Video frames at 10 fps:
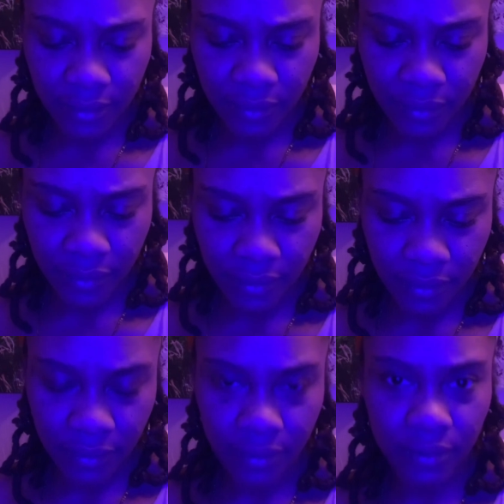
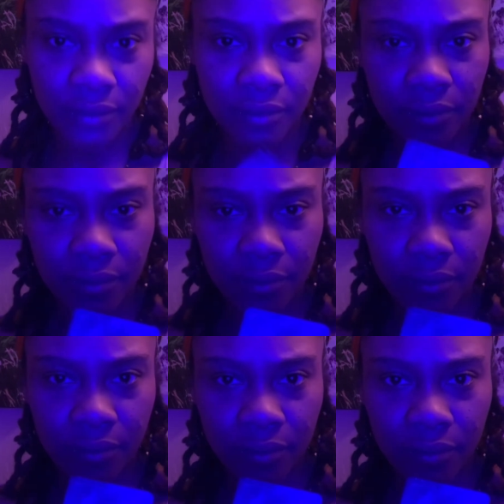
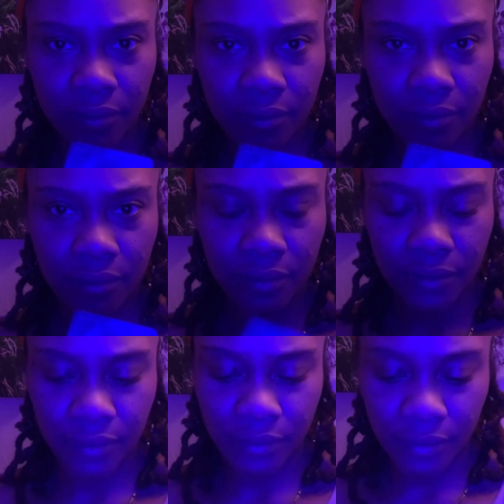
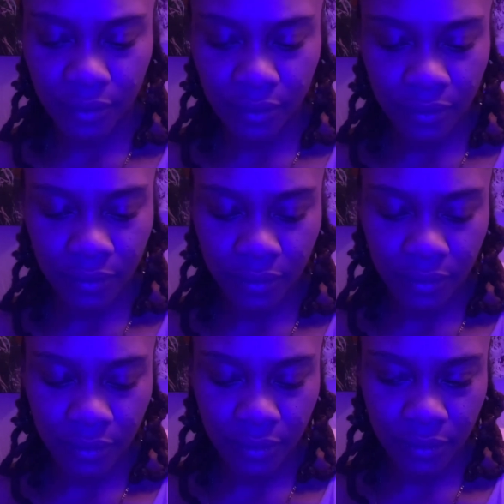
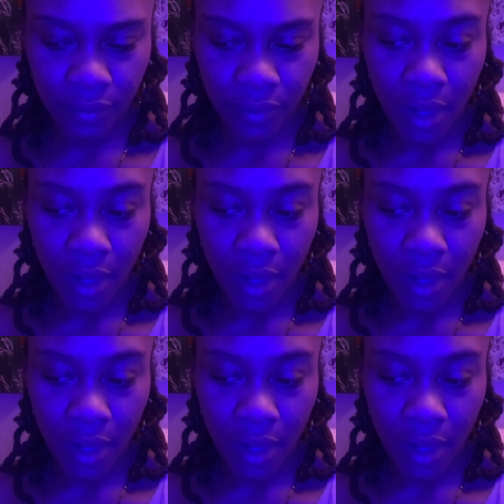Nothing is said.